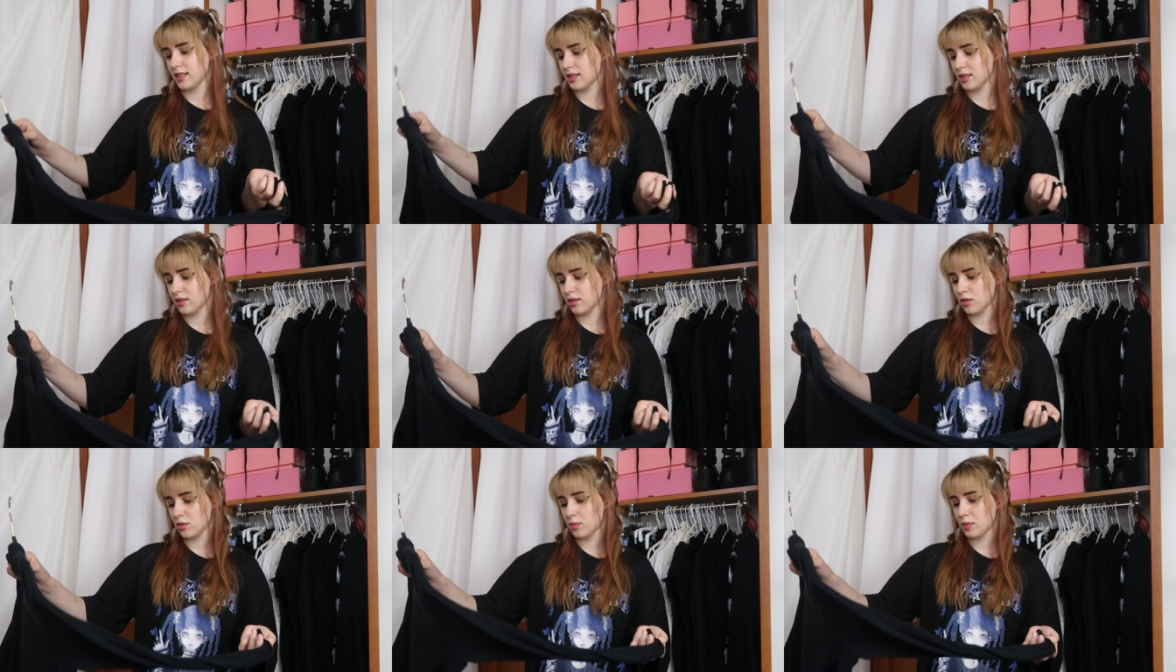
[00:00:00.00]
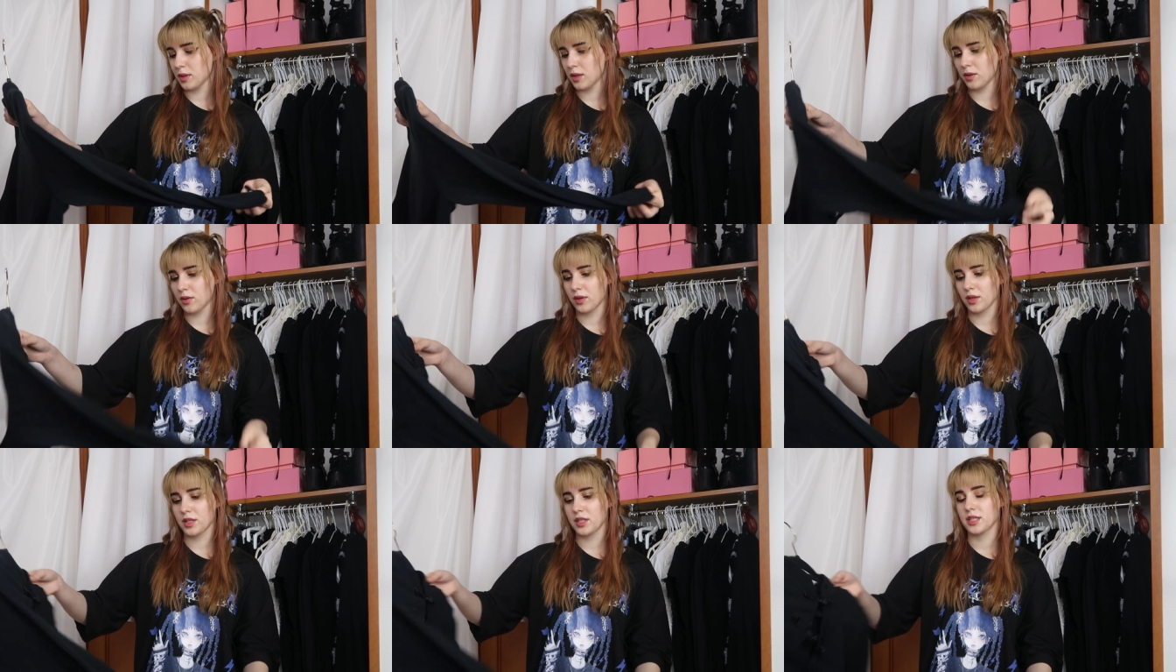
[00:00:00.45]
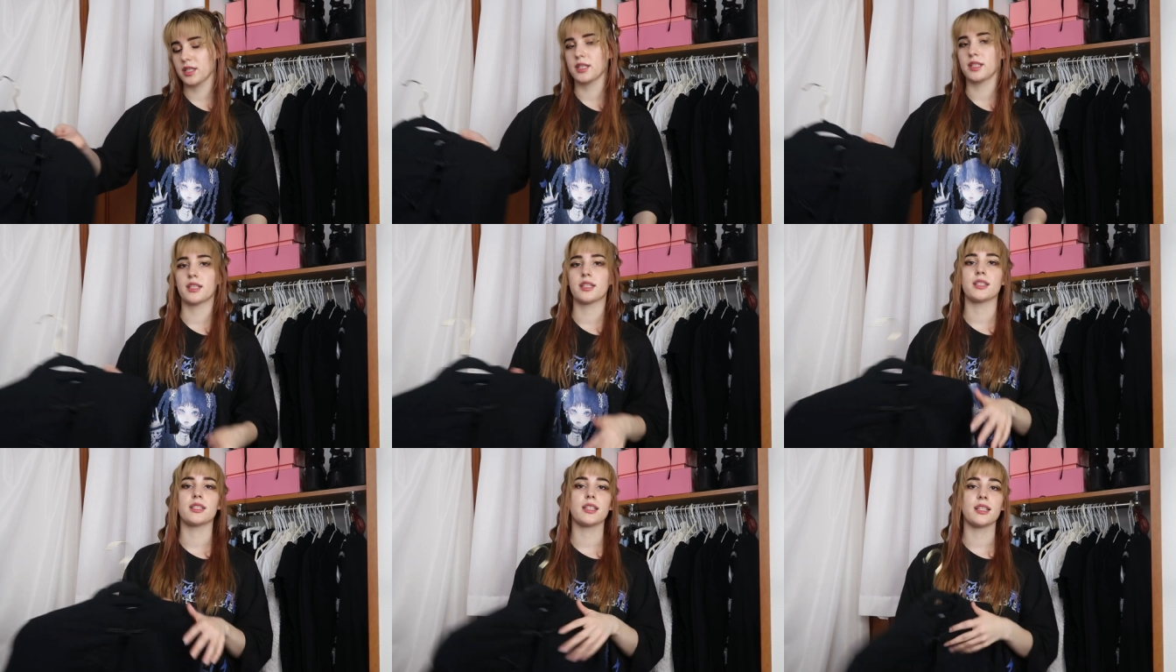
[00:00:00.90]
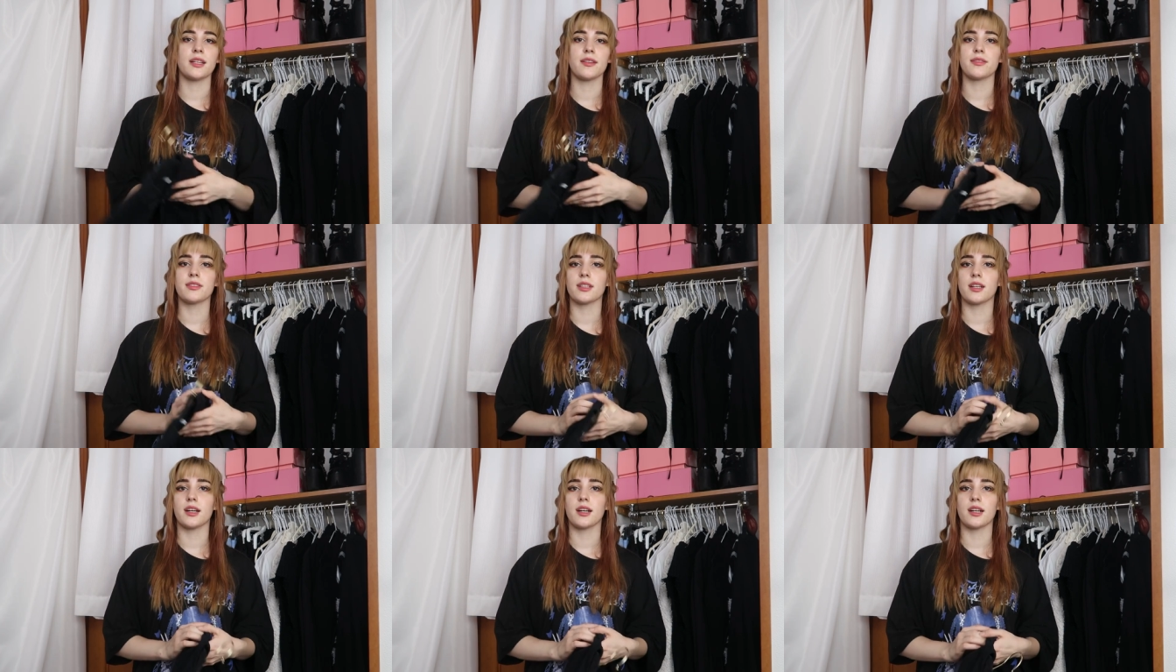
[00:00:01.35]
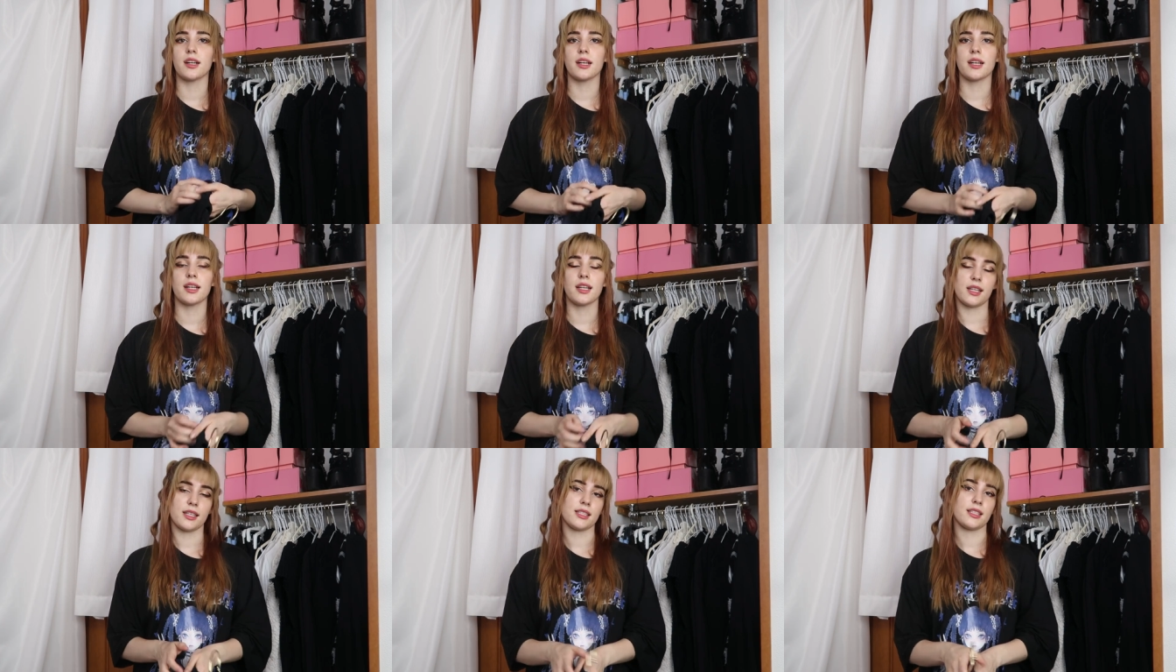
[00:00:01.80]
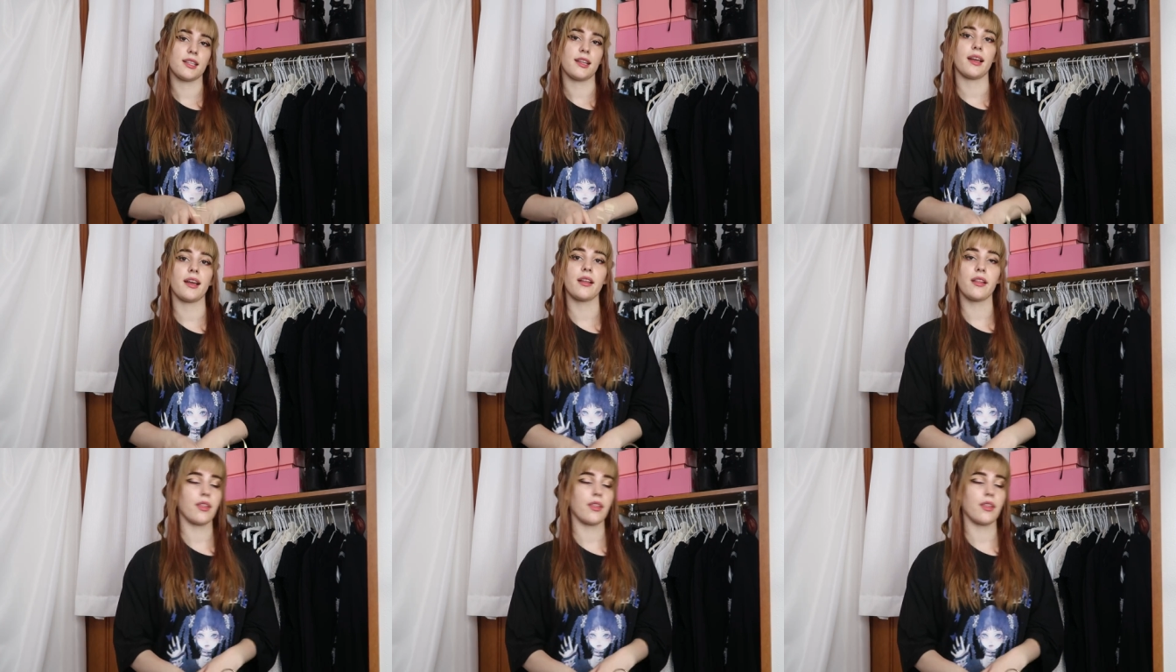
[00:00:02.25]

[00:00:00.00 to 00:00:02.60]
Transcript: It's super gorgeous and the sleeves are nice